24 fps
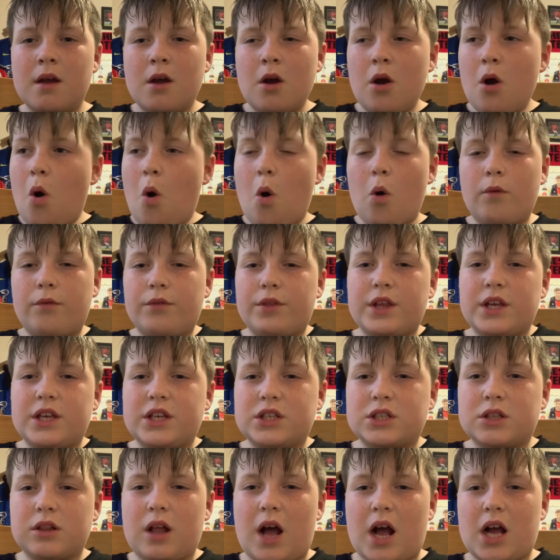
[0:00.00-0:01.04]
over
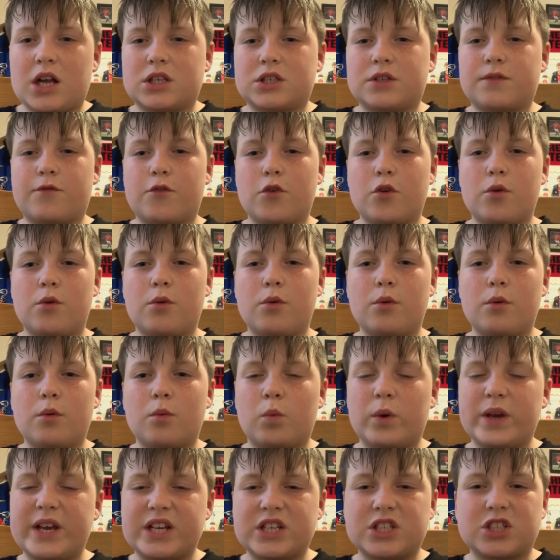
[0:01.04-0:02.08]
these last few
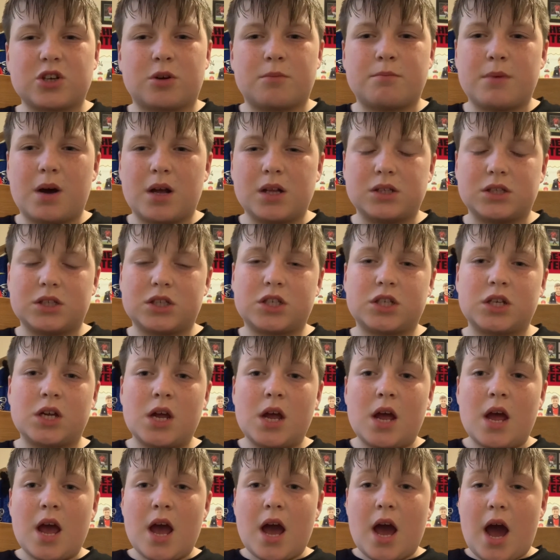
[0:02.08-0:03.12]
weeks or months.
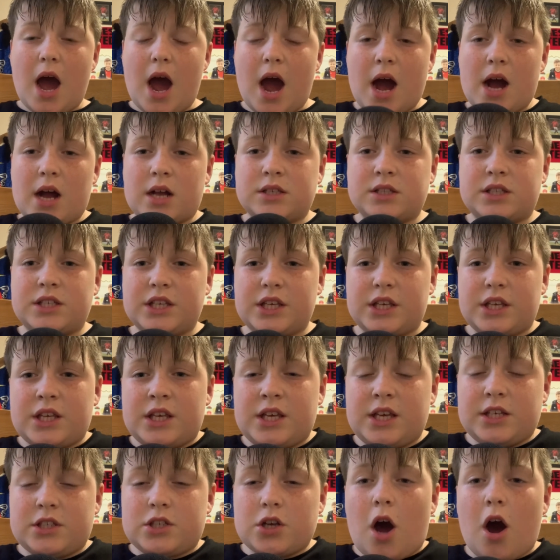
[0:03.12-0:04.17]
And
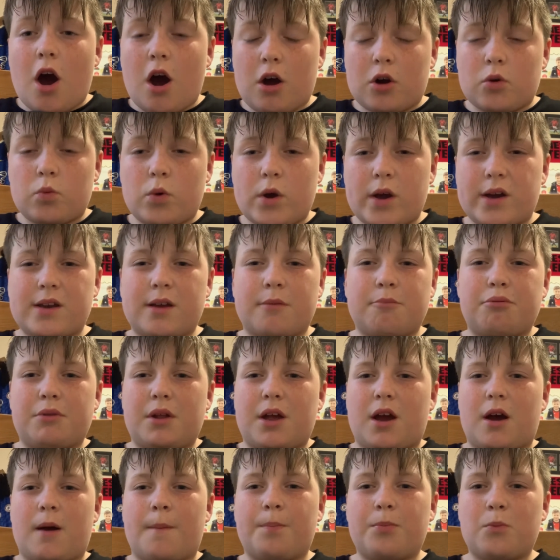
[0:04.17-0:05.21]
he's a hard-working
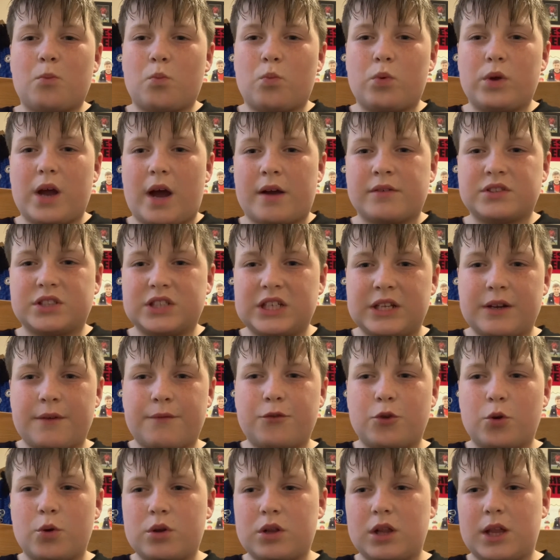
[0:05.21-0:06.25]
player. I've seen a
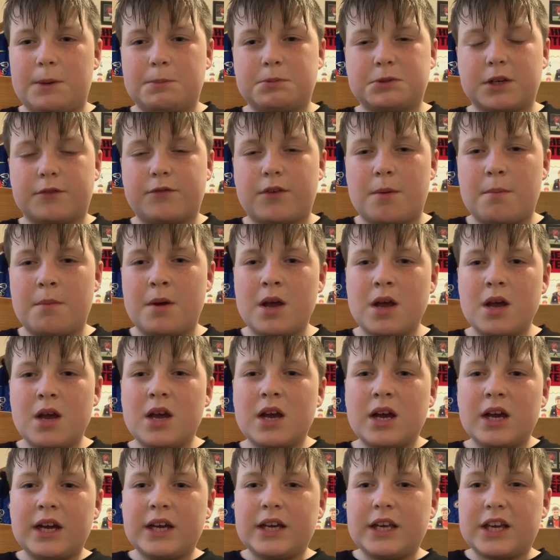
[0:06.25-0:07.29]
few clips of him.
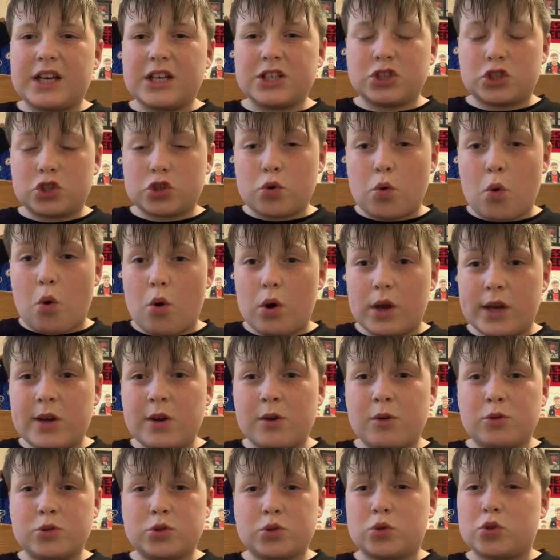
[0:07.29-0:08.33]
He can score. He
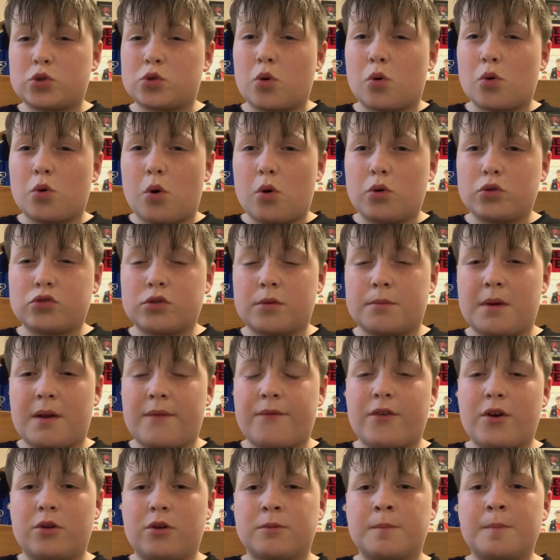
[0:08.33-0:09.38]
can also score goals from
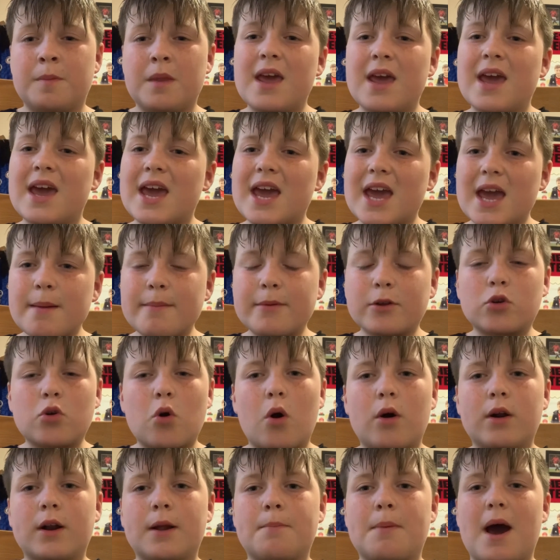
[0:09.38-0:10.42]
midfield. Him and
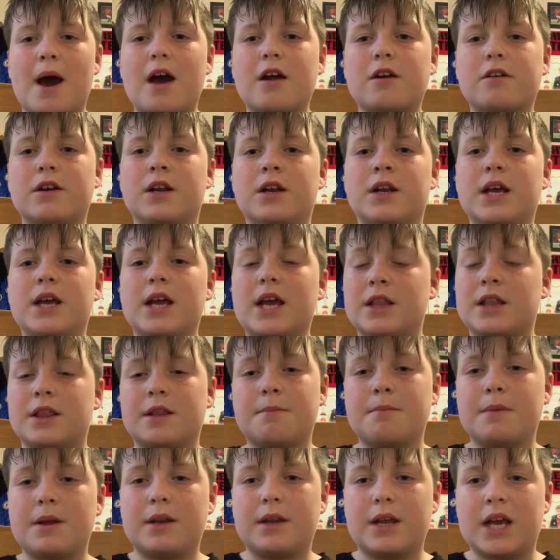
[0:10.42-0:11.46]
Connor Barron in the
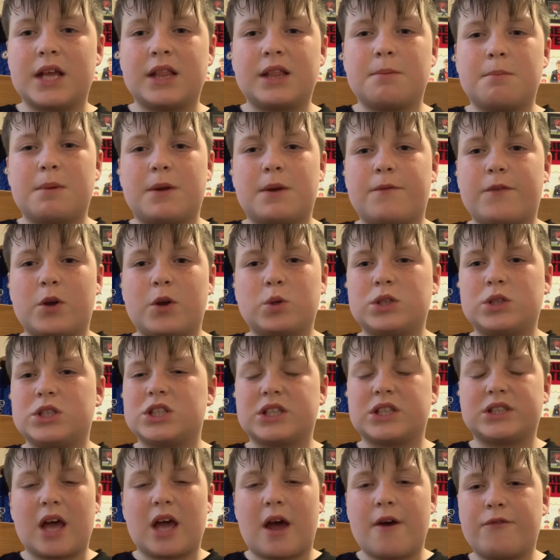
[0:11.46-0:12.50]
midfield
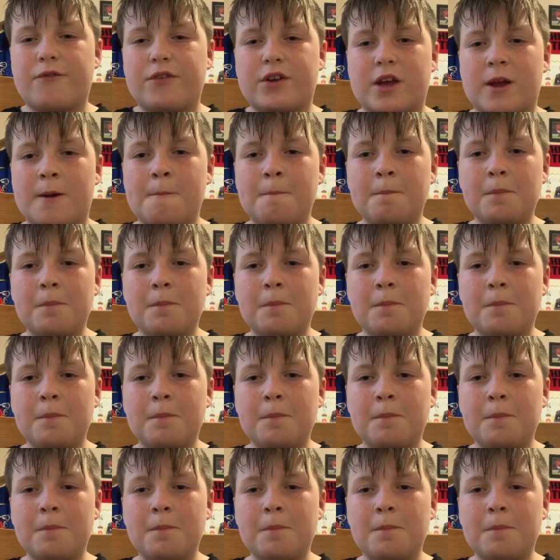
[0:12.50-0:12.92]
is definitely